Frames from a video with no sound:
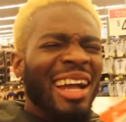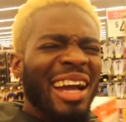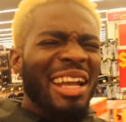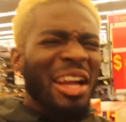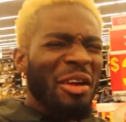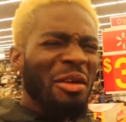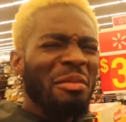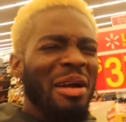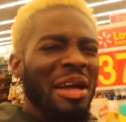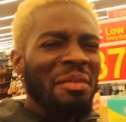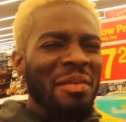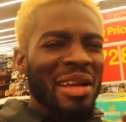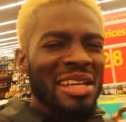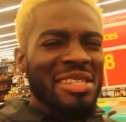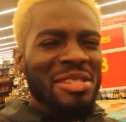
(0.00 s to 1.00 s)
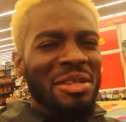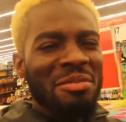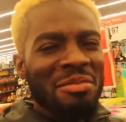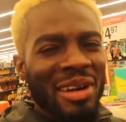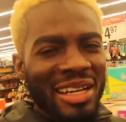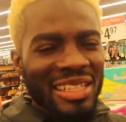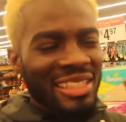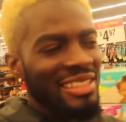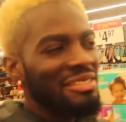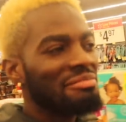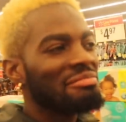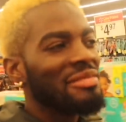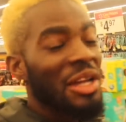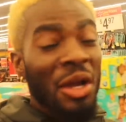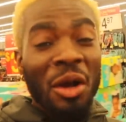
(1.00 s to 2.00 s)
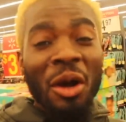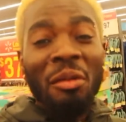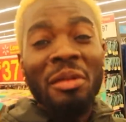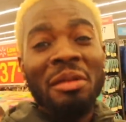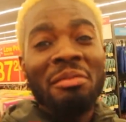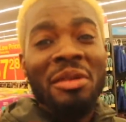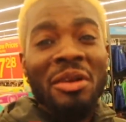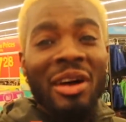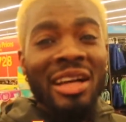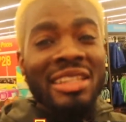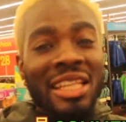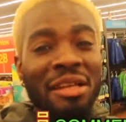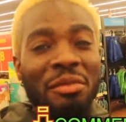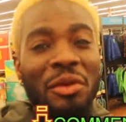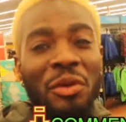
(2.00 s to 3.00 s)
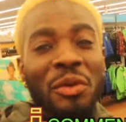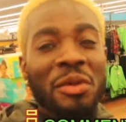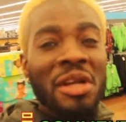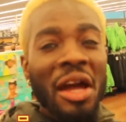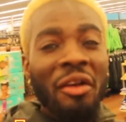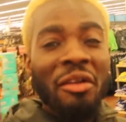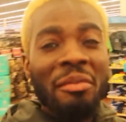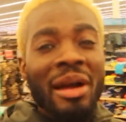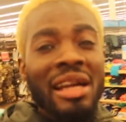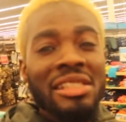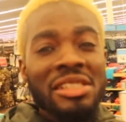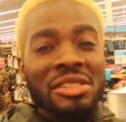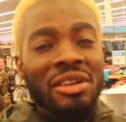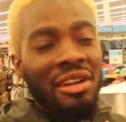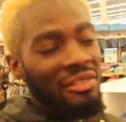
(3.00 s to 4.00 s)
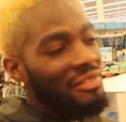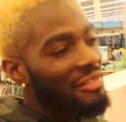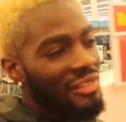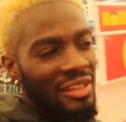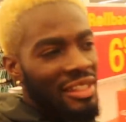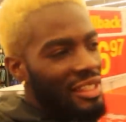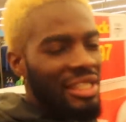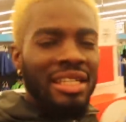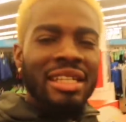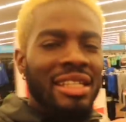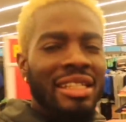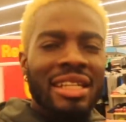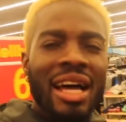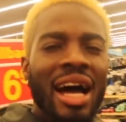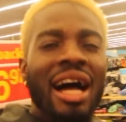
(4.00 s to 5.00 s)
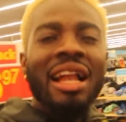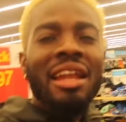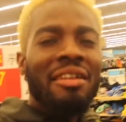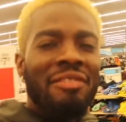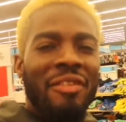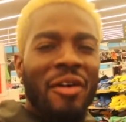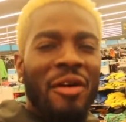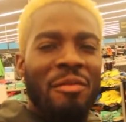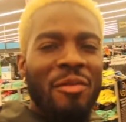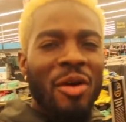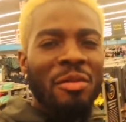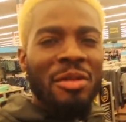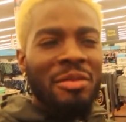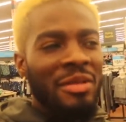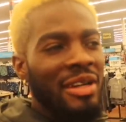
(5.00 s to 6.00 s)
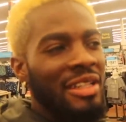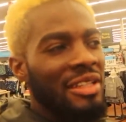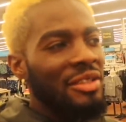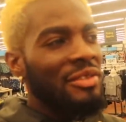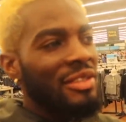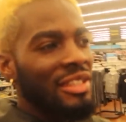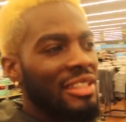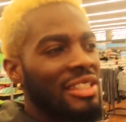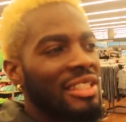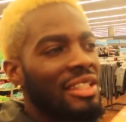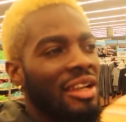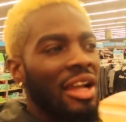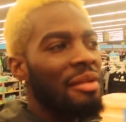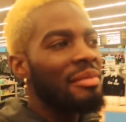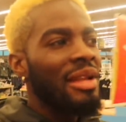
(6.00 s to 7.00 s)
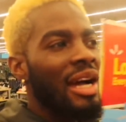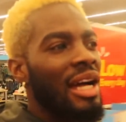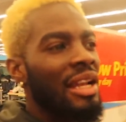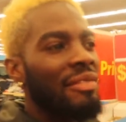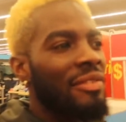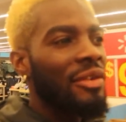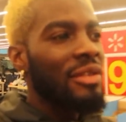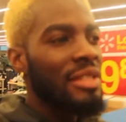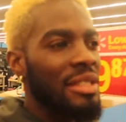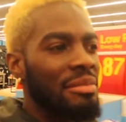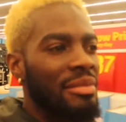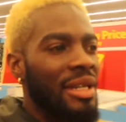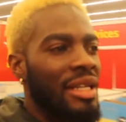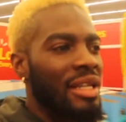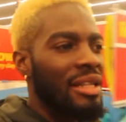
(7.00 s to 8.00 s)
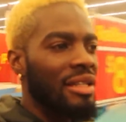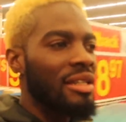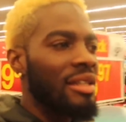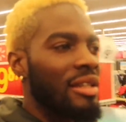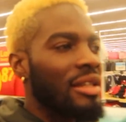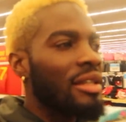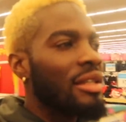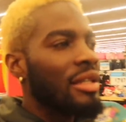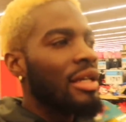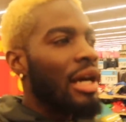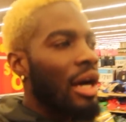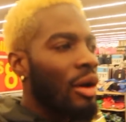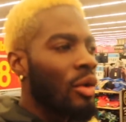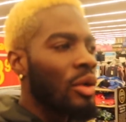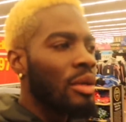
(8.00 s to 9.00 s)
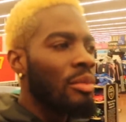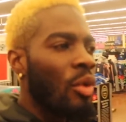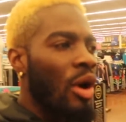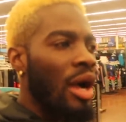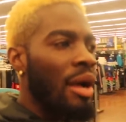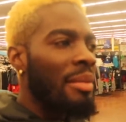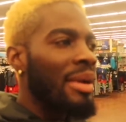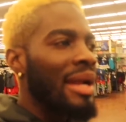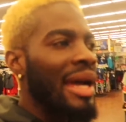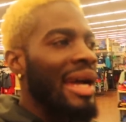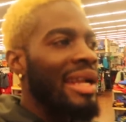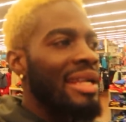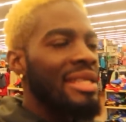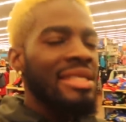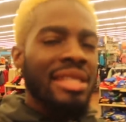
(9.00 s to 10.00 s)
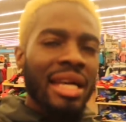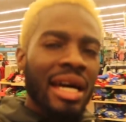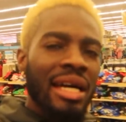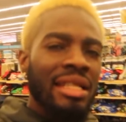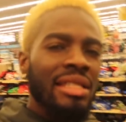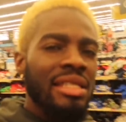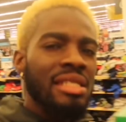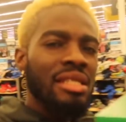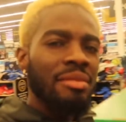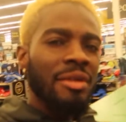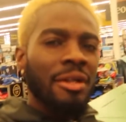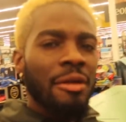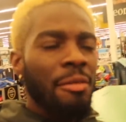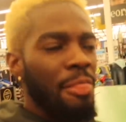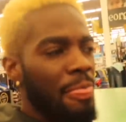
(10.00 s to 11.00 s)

Kinda remind me of somebody. Comment below and tell me who that reminds you of. Nah, left out mommy, man. You know the thing, I'm not left out his mother. A good boy, but like the start, you see me?